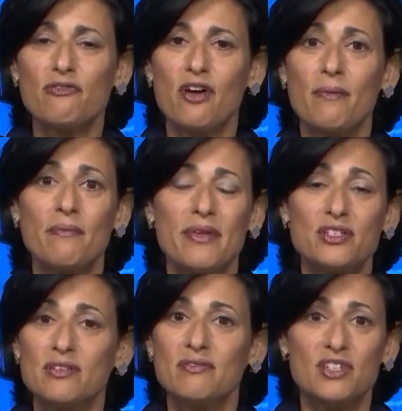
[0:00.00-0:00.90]
from
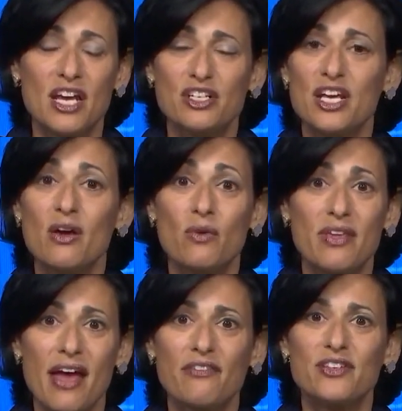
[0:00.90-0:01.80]
J&J or the
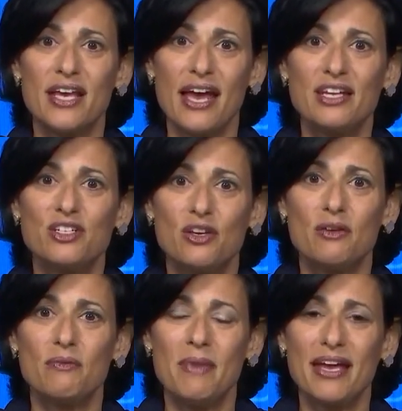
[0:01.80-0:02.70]
FDA
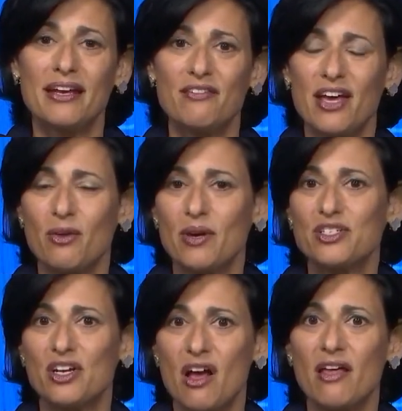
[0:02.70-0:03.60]
to make an
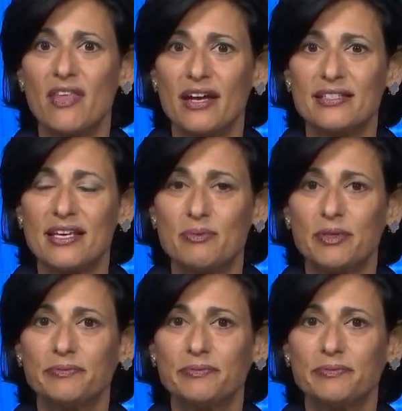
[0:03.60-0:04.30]
evaluation on that assessment.